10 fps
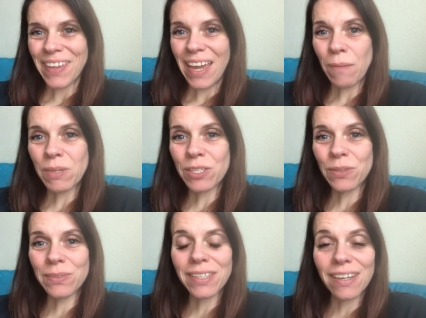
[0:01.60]
Happy
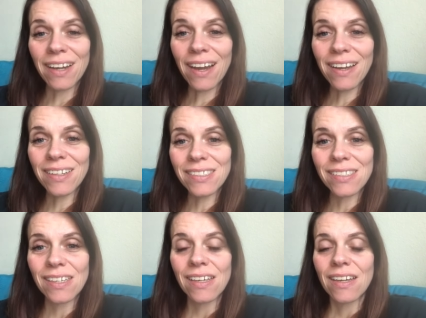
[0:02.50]
Tuesday,
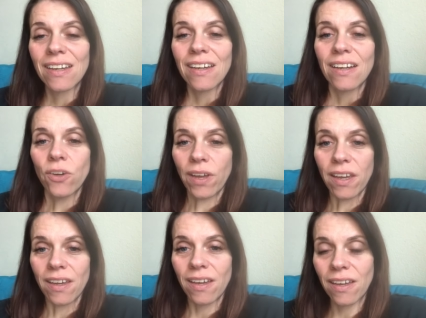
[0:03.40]
guys.
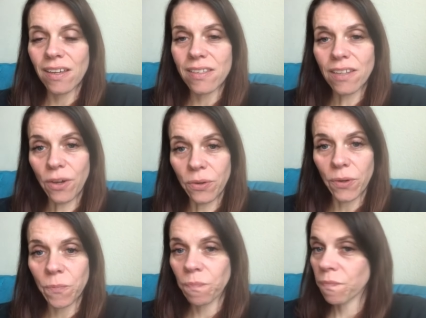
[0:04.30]
Okay, so
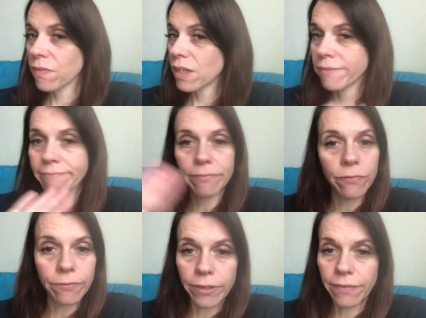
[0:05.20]

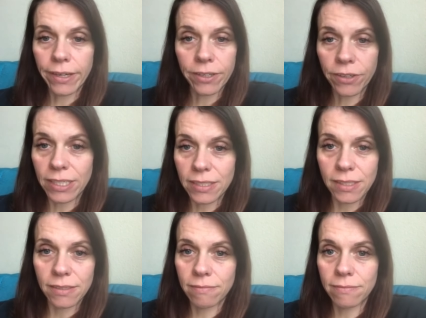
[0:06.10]
we've had a
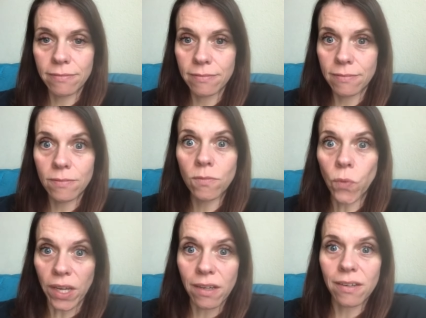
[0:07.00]
crazy
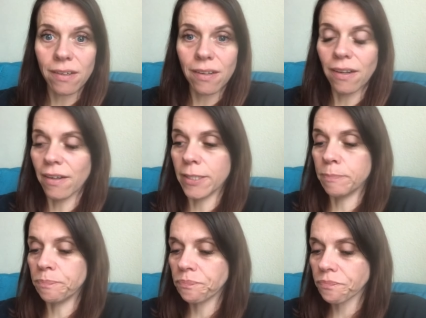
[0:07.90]
week,
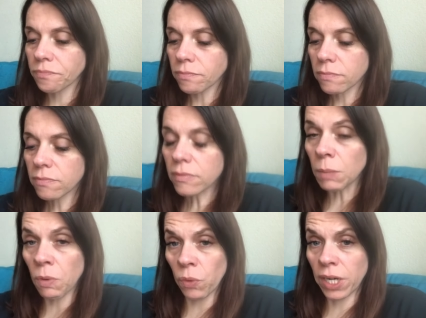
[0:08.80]
um,
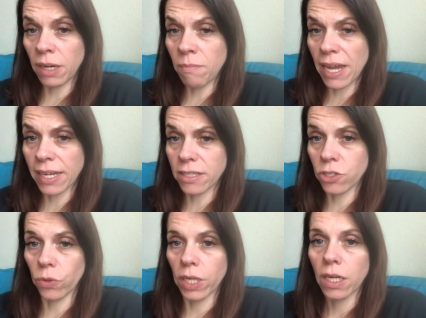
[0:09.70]
but we're getting back
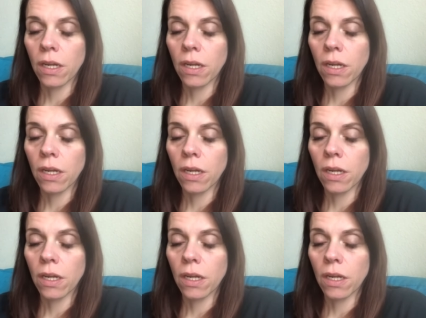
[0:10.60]
into it.